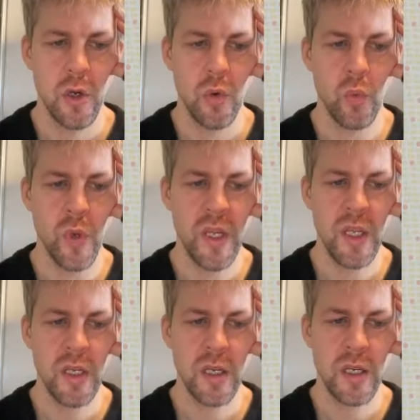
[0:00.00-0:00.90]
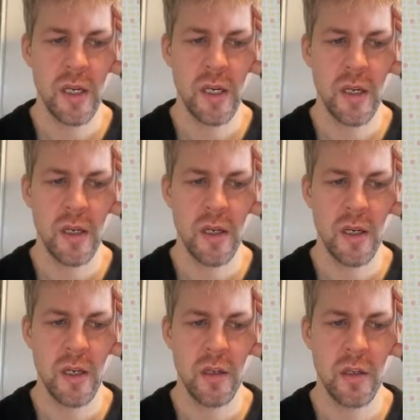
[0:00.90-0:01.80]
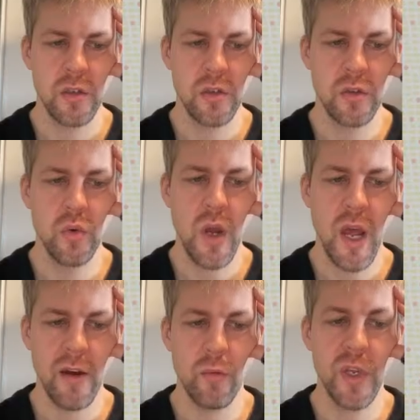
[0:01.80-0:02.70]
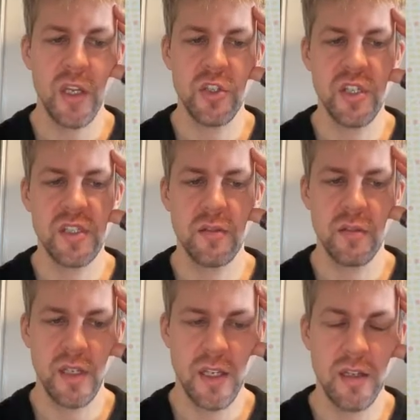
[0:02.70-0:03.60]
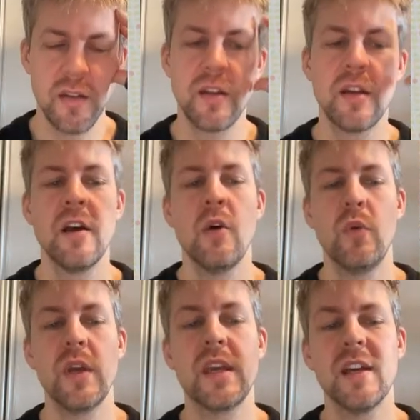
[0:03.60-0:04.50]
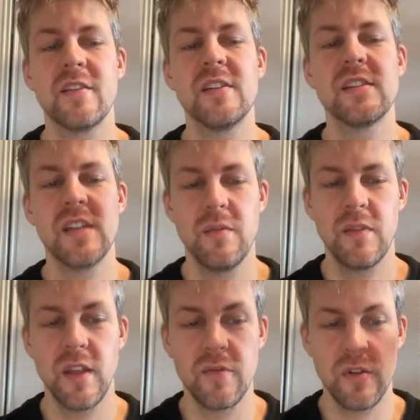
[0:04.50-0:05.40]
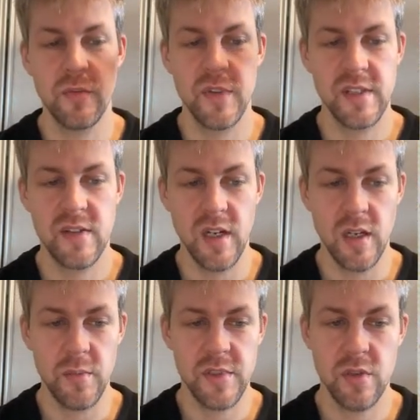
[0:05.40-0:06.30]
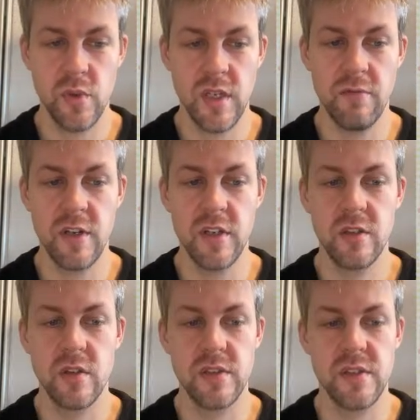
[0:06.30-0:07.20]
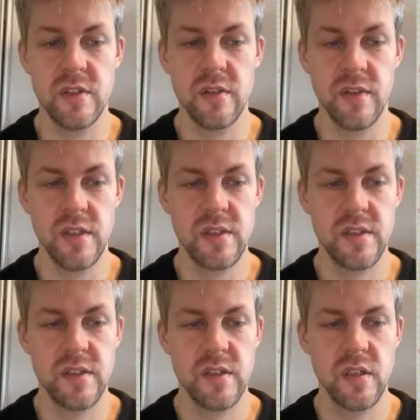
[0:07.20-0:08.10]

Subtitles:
we we can just, we get the same thing from these 3 elements, so we never need to consider this.